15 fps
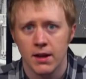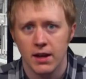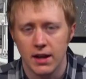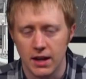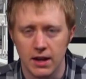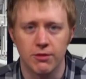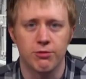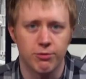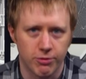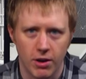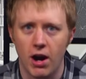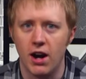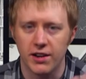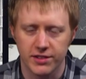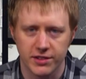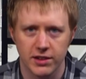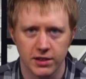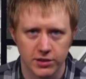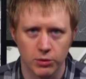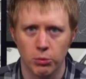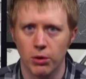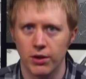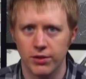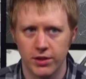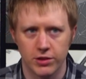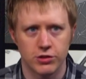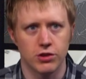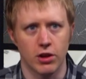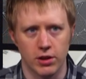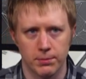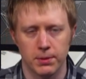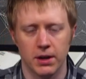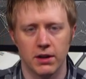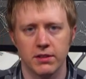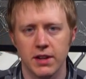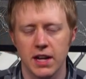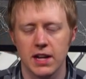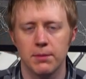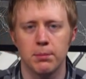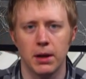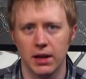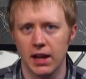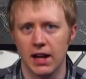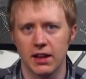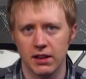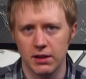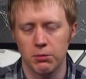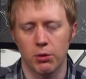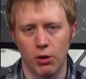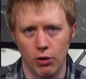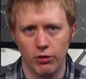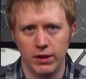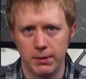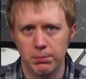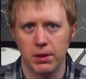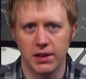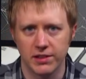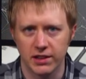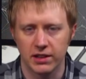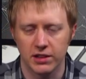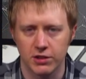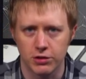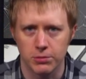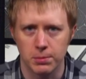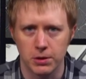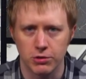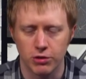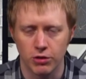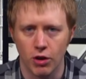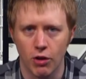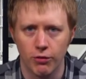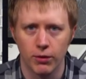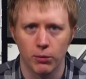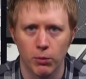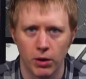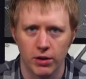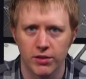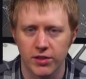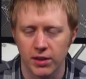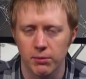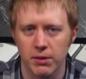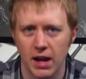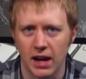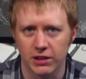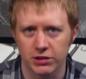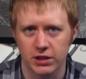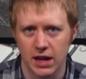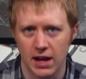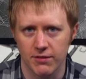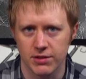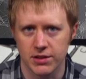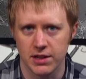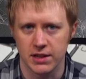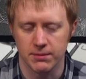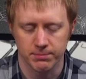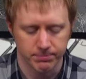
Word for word: if Austin is a word that's shown up in our data, but likely we're only placing a distribution over words that we actually have seen.